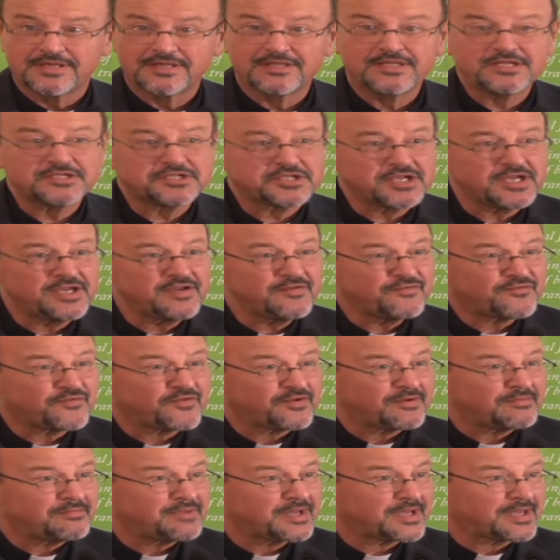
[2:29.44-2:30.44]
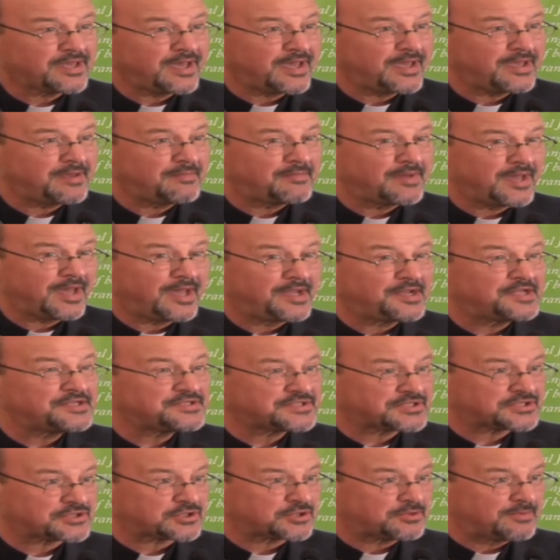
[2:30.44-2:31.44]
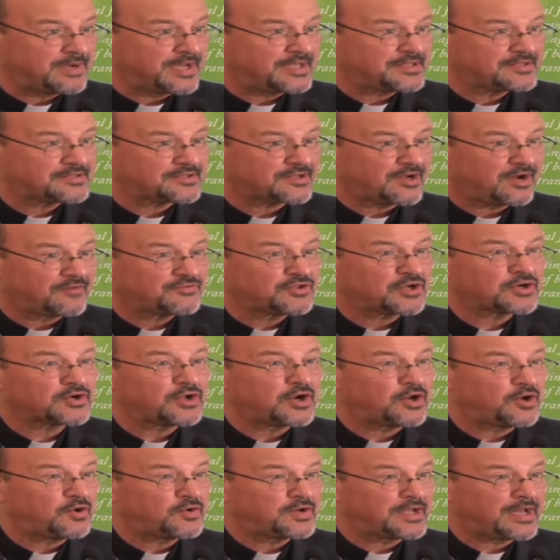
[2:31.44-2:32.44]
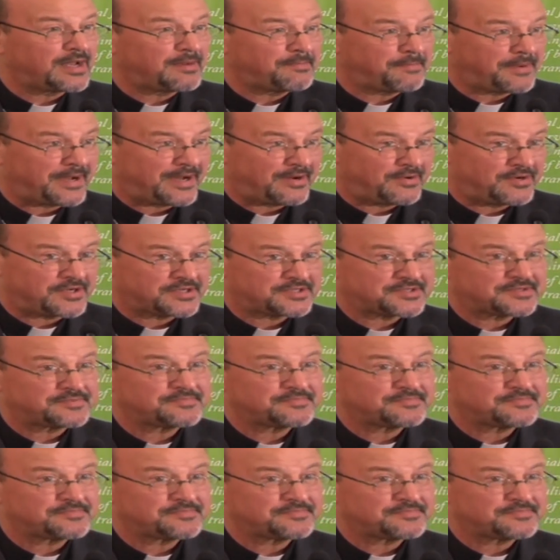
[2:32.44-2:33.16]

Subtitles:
the chief became an instrument of the colonial power.